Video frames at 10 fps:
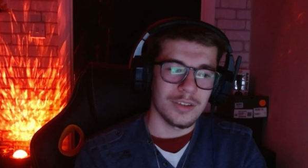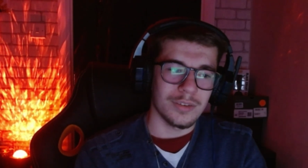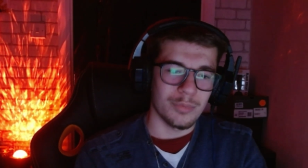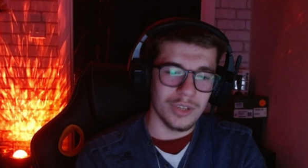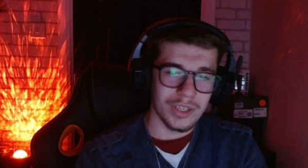
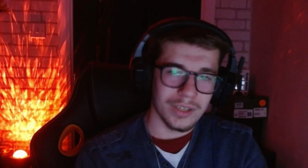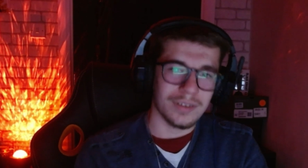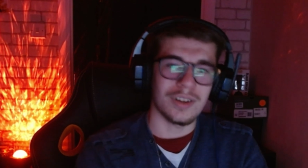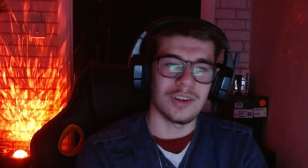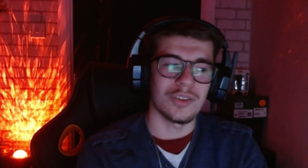But yeah,
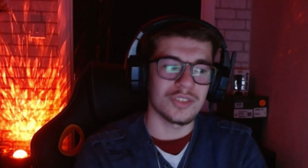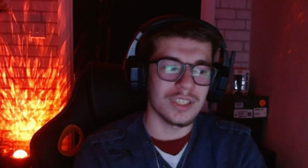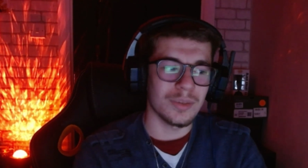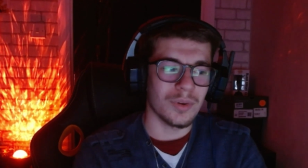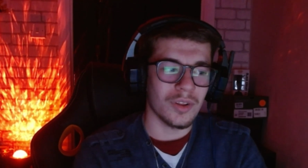I'll see
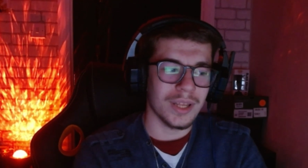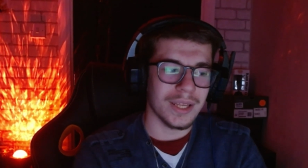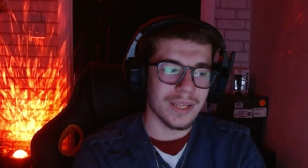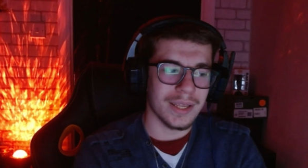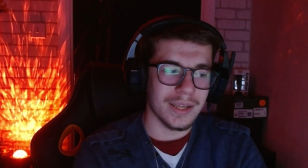you all
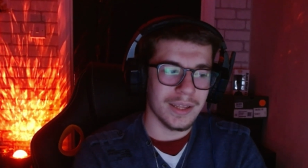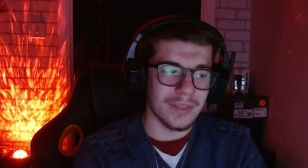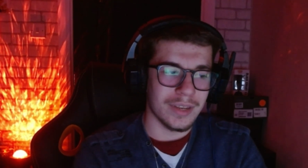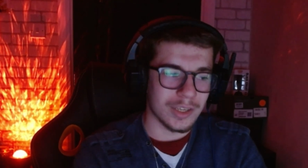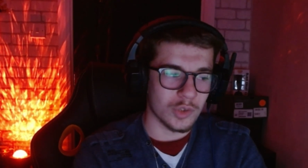in
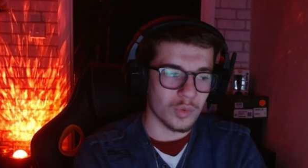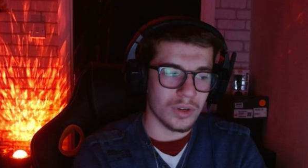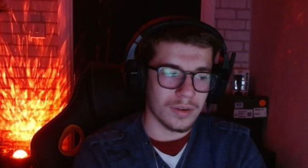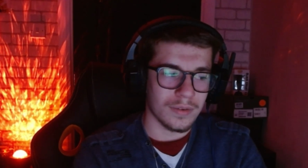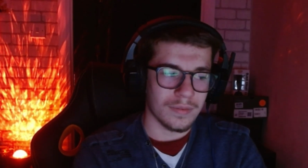the next
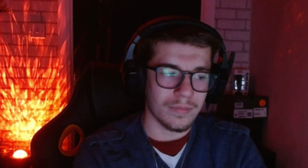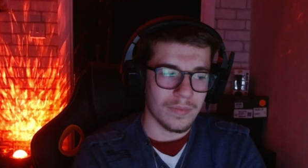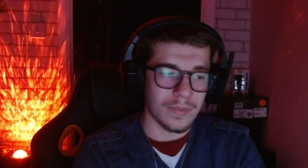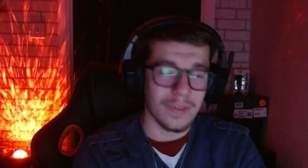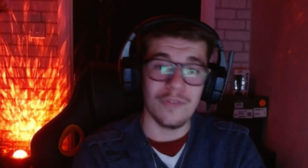one.
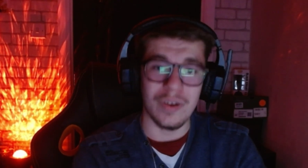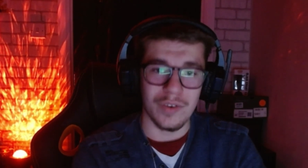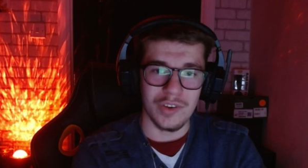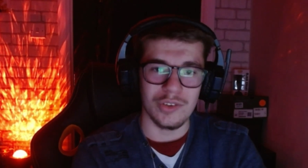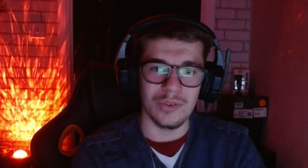
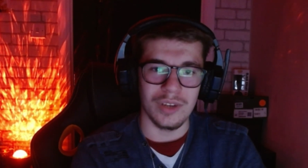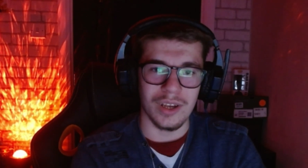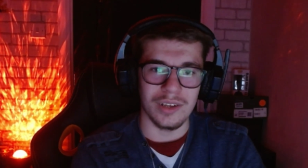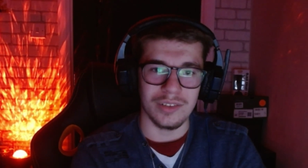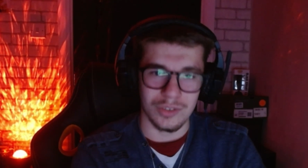Very soon,
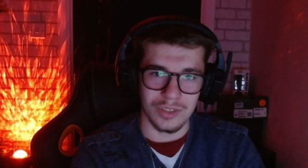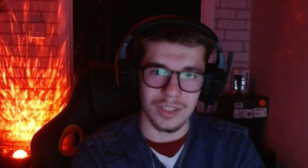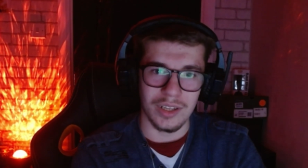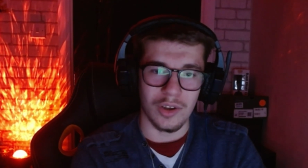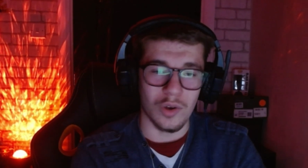guys, I'll see you
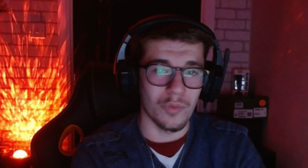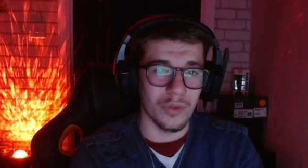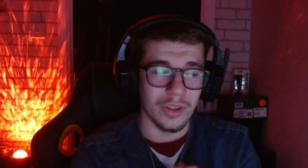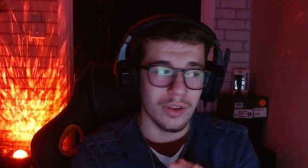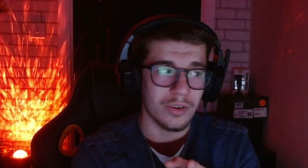later. Hopefully
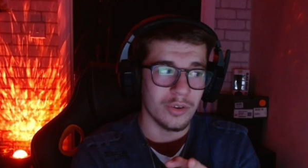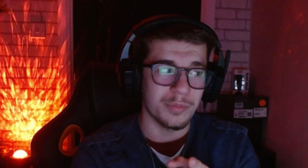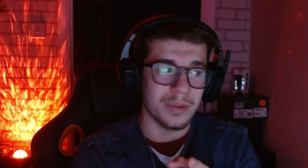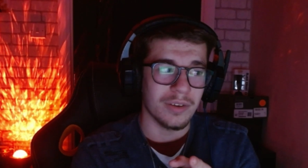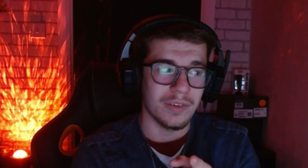the audio is
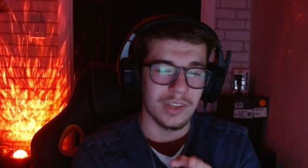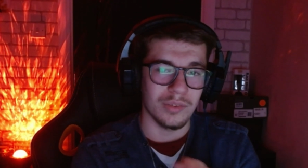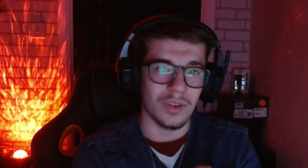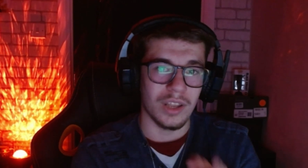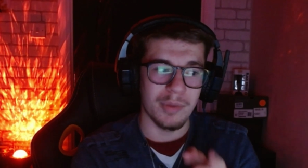better than this
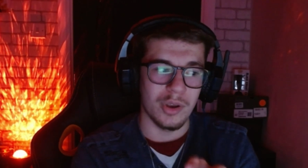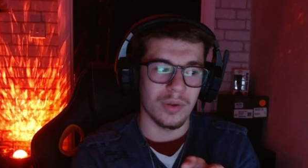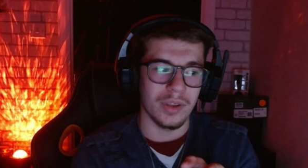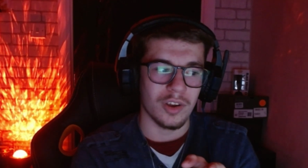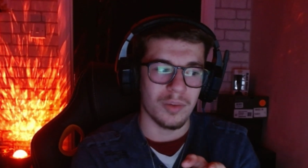one. Let me know
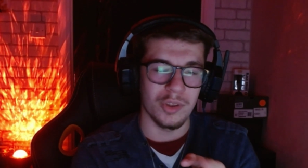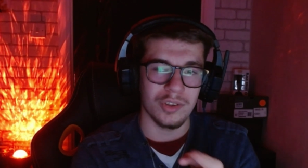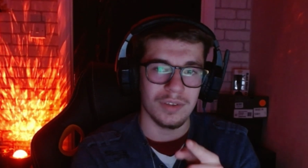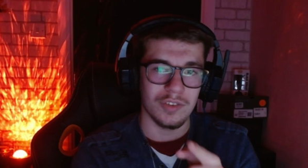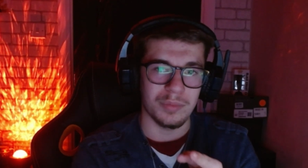in the
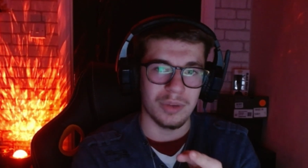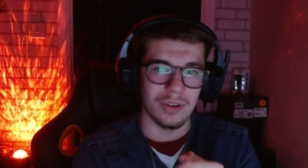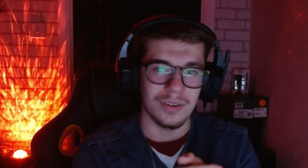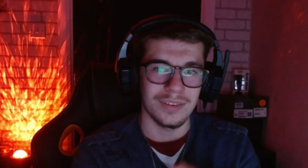comments if it's better.